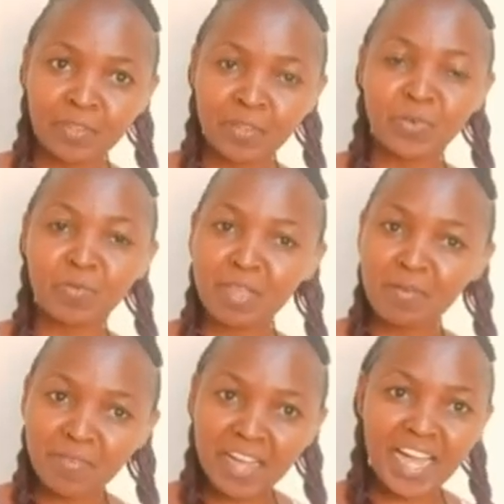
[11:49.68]

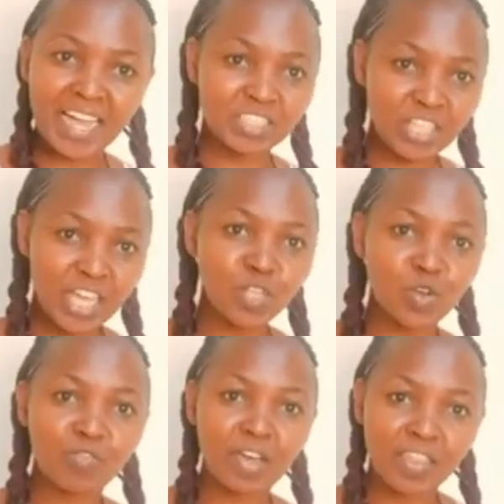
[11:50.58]
Remember, a journey
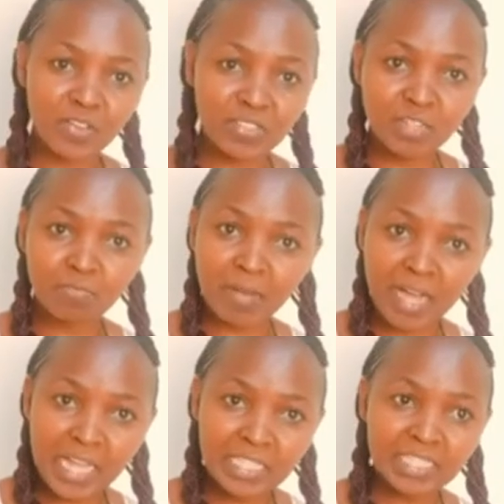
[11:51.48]
of a thousand
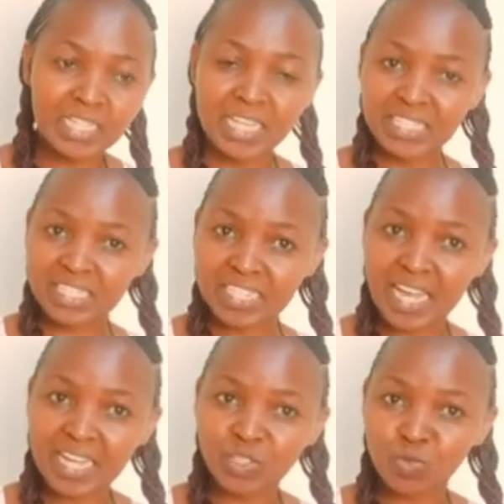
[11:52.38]
miles
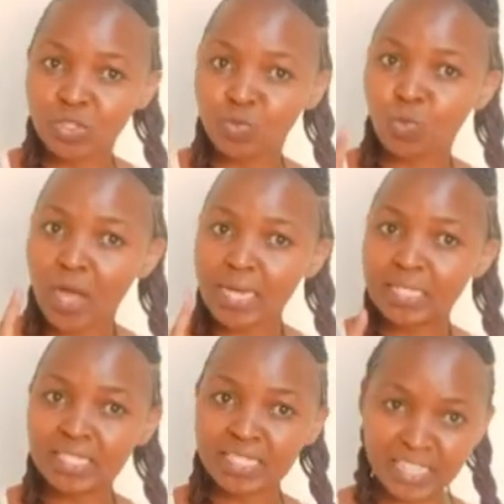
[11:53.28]
starts with one
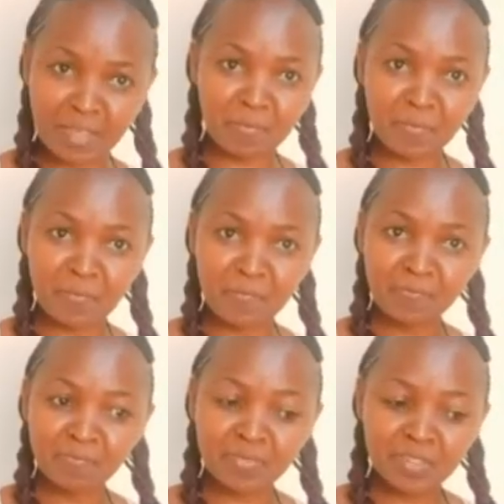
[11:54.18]
step.
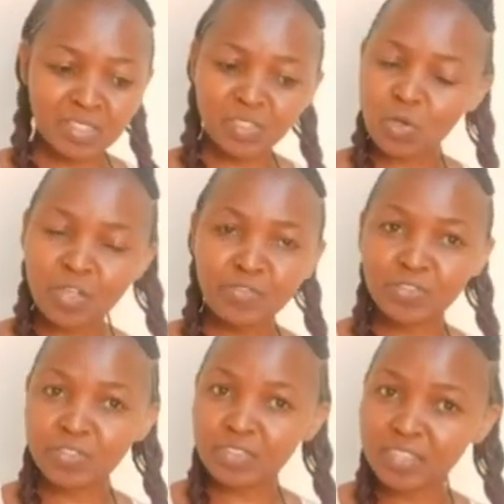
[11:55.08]
So if
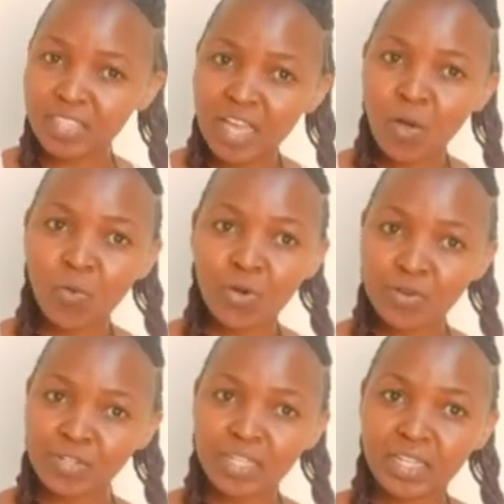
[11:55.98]
you they're
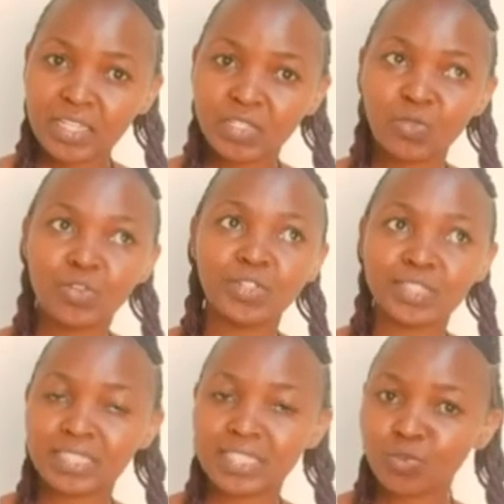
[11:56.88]
worried you're not
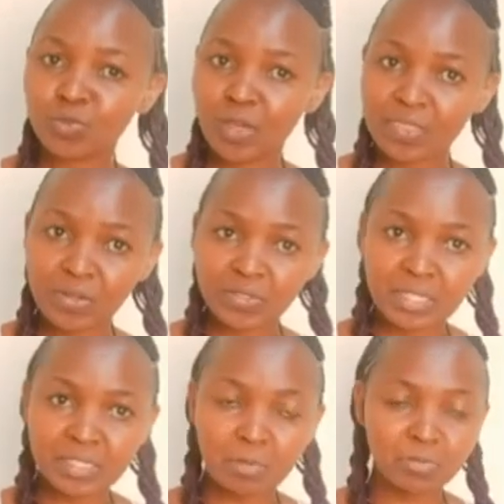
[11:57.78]
yet at 1000
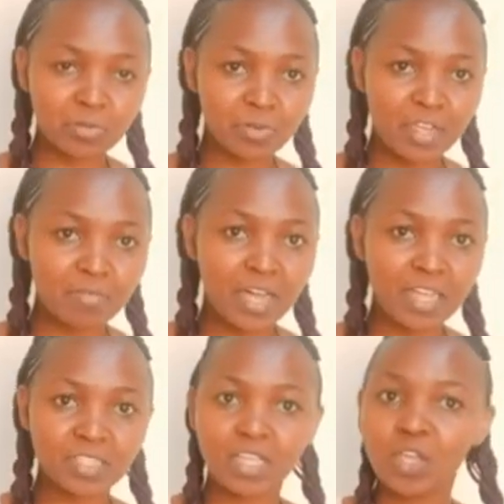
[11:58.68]

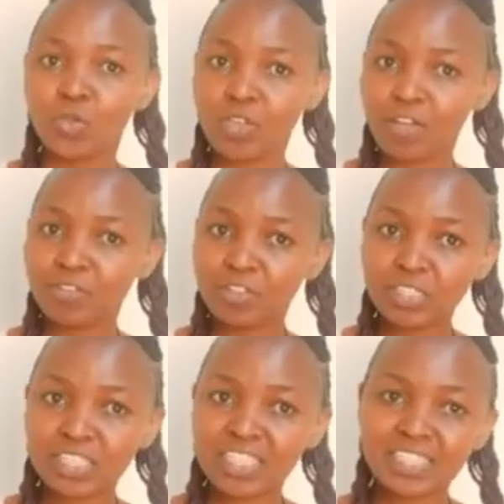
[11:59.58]
subscribers you have not
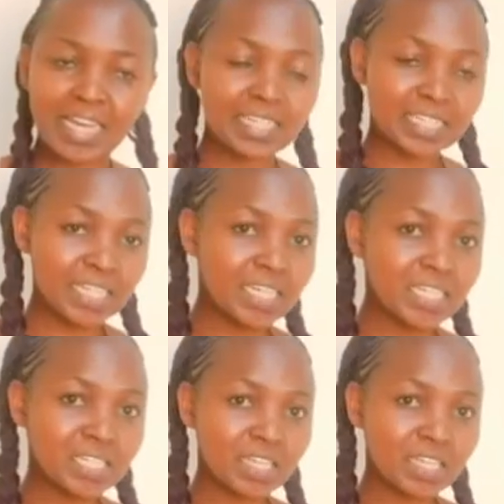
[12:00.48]
yet attained the